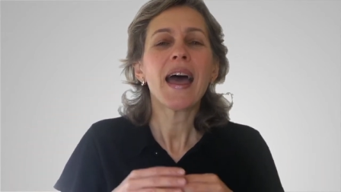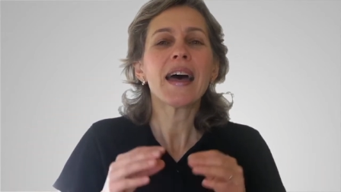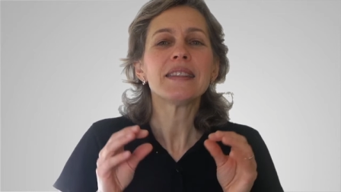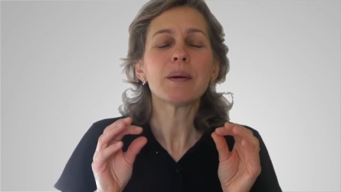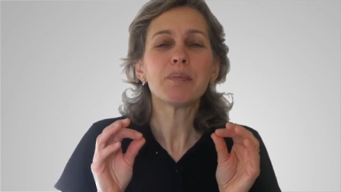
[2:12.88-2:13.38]

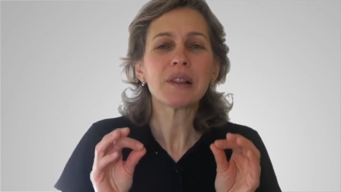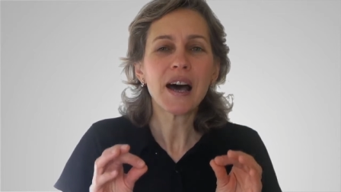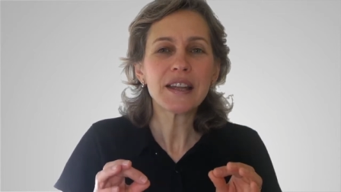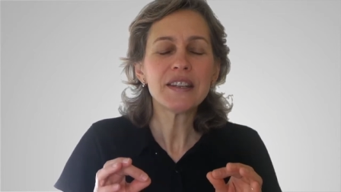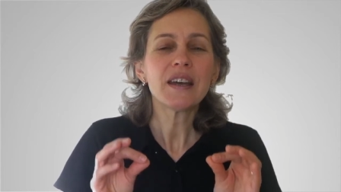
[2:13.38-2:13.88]
and the
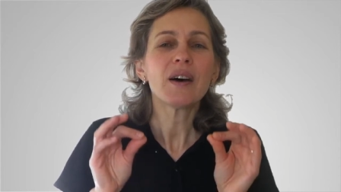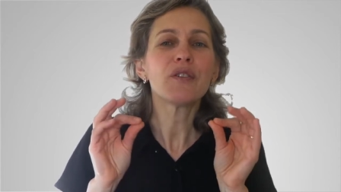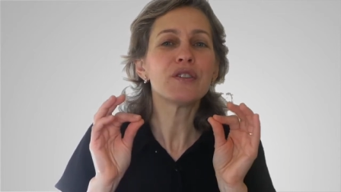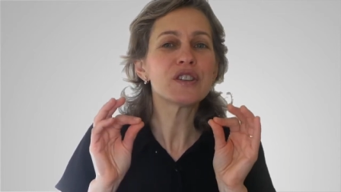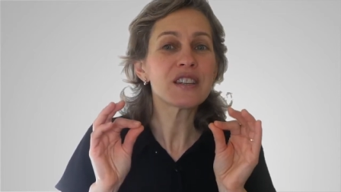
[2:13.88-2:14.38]
blood
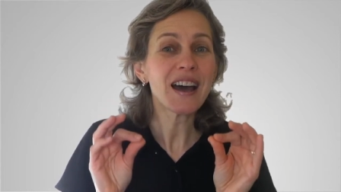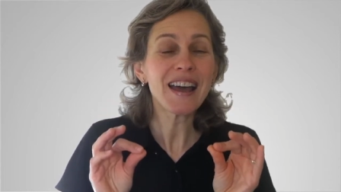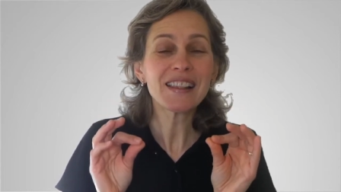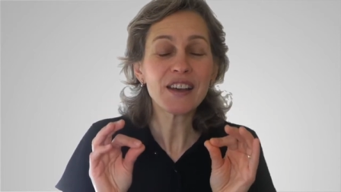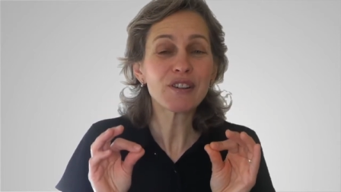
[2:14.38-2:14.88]
with
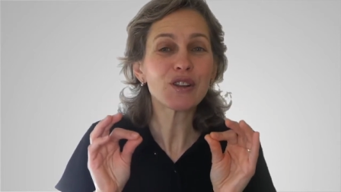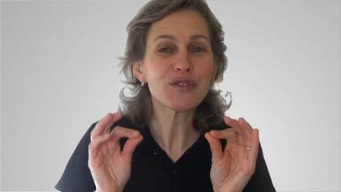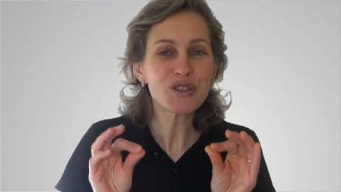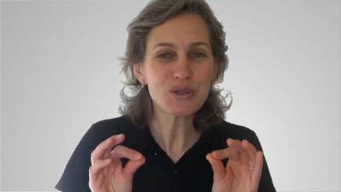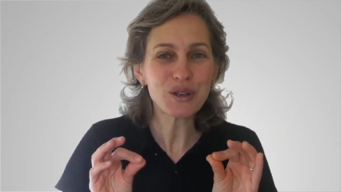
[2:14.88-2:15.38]
high level of
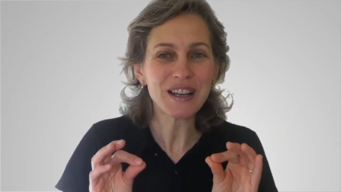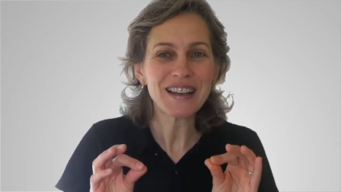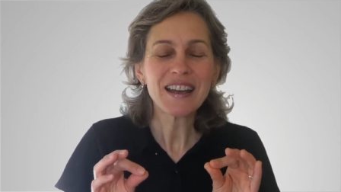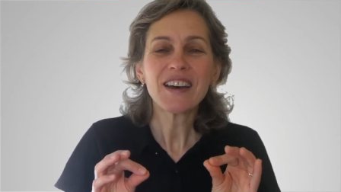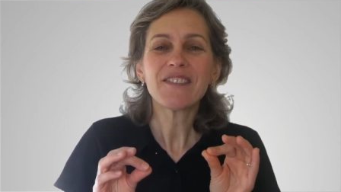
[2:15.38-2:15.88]
sugar
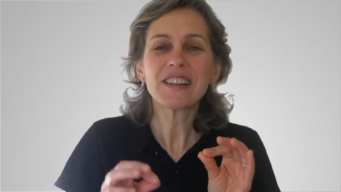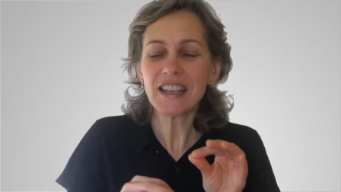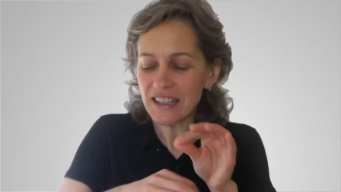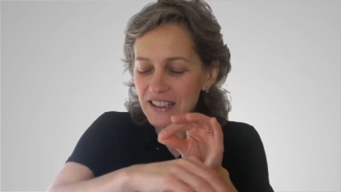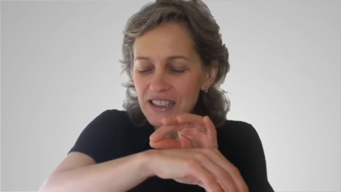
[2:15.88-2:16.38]
will
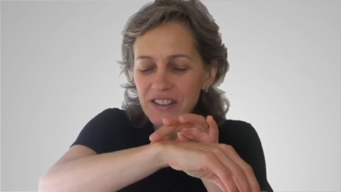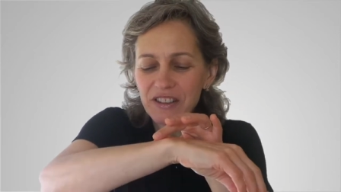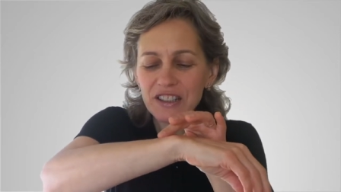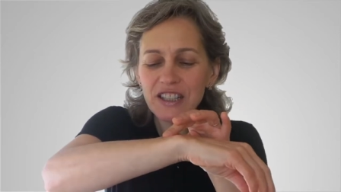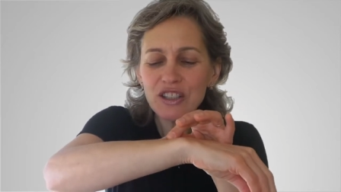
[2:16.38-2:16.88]
get
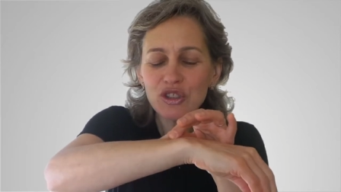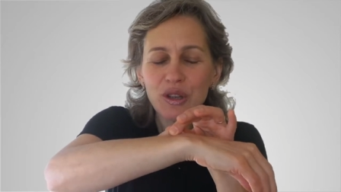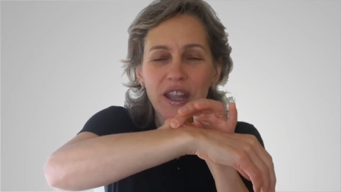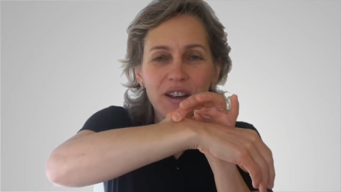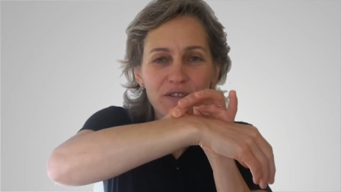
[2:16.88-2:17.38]
delivered
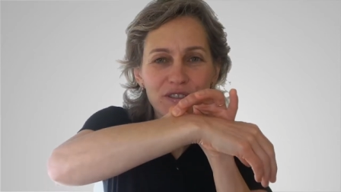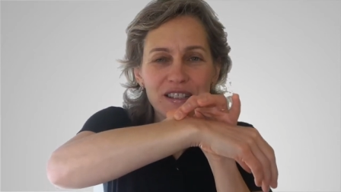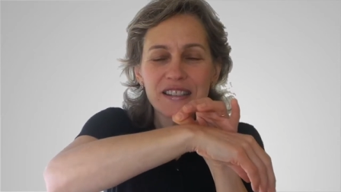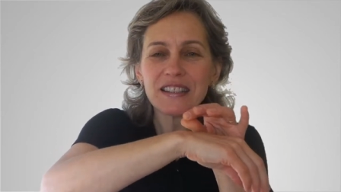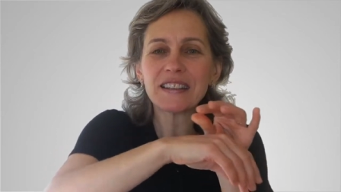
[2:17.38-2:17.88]
into every
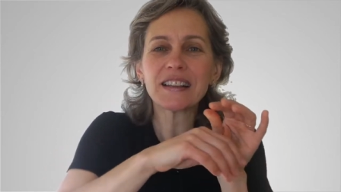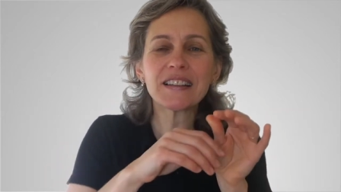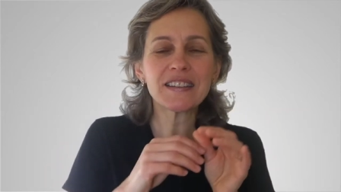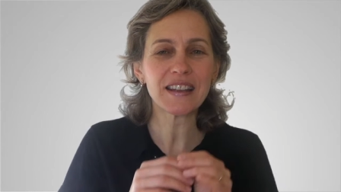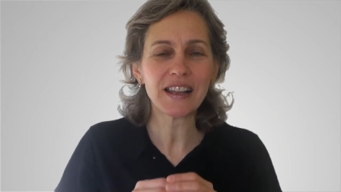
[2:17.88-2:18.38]
single
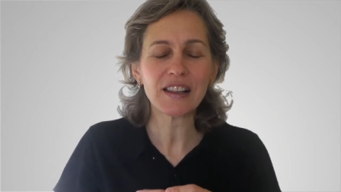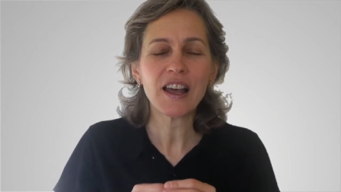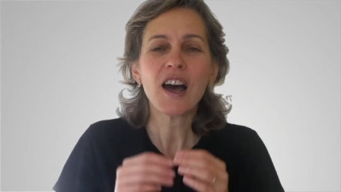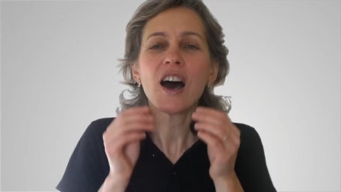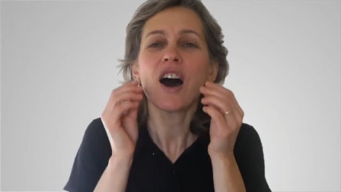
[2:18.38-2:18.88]
cell
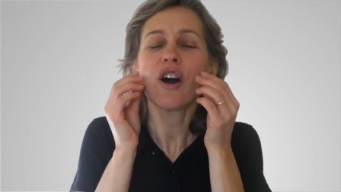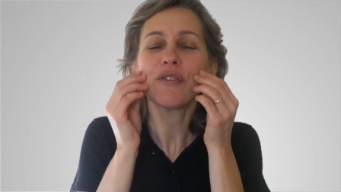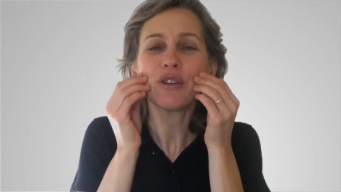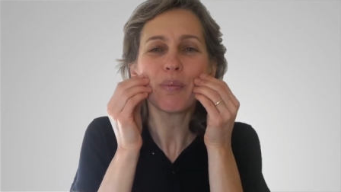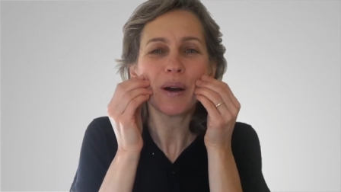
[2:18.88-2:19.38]
of
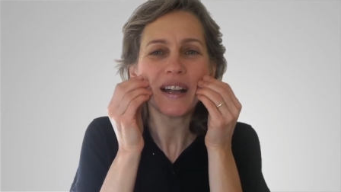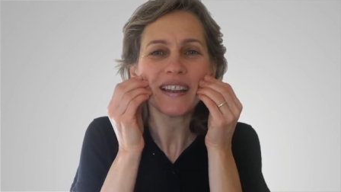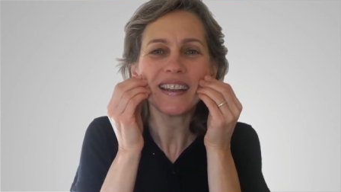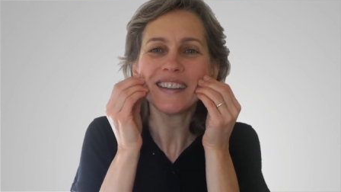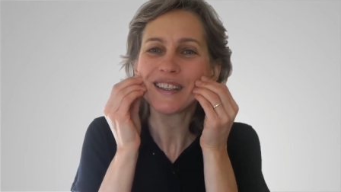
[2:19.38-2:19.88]
your
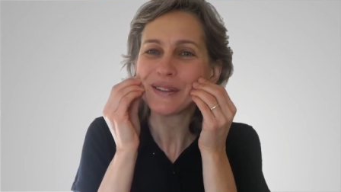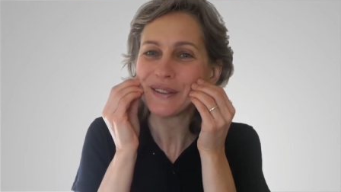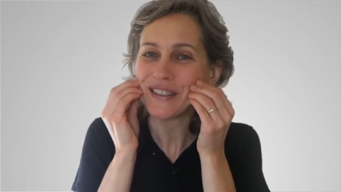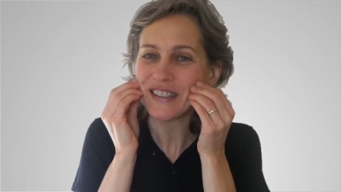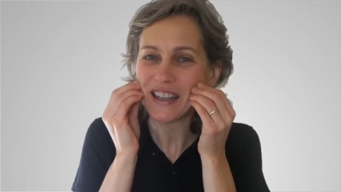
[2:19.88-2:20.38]
body,
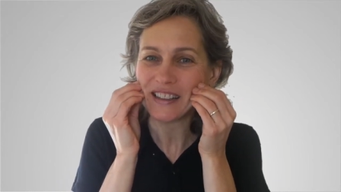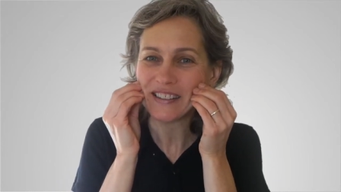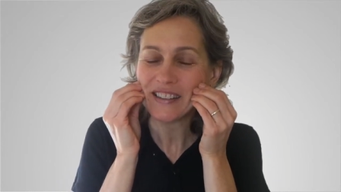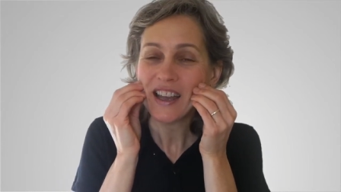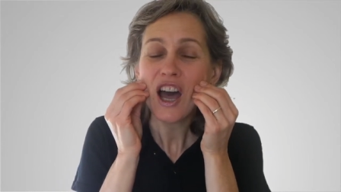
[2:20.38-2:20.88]
including
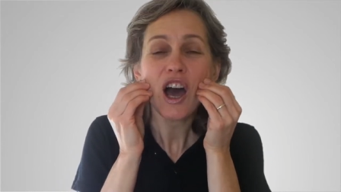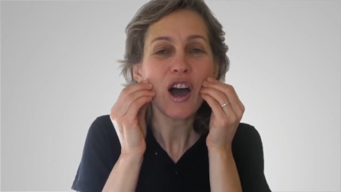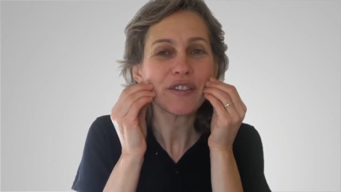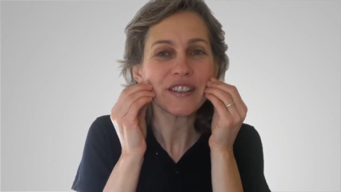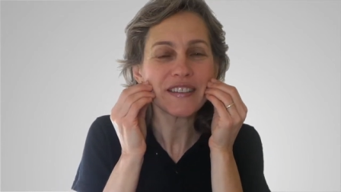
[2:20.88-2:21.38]
cells
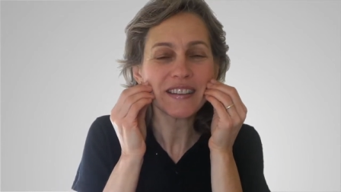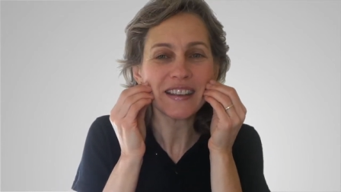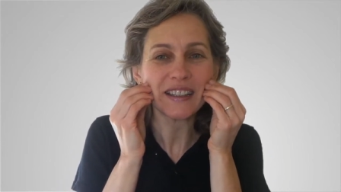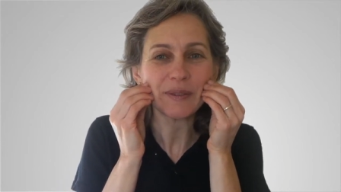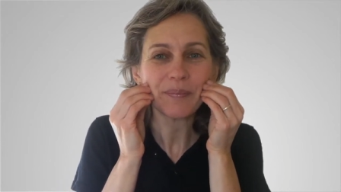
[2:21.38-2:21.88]
of the
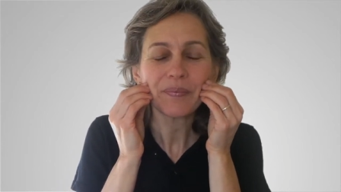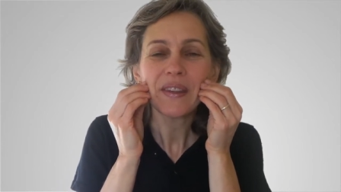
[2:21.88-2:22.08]
skin.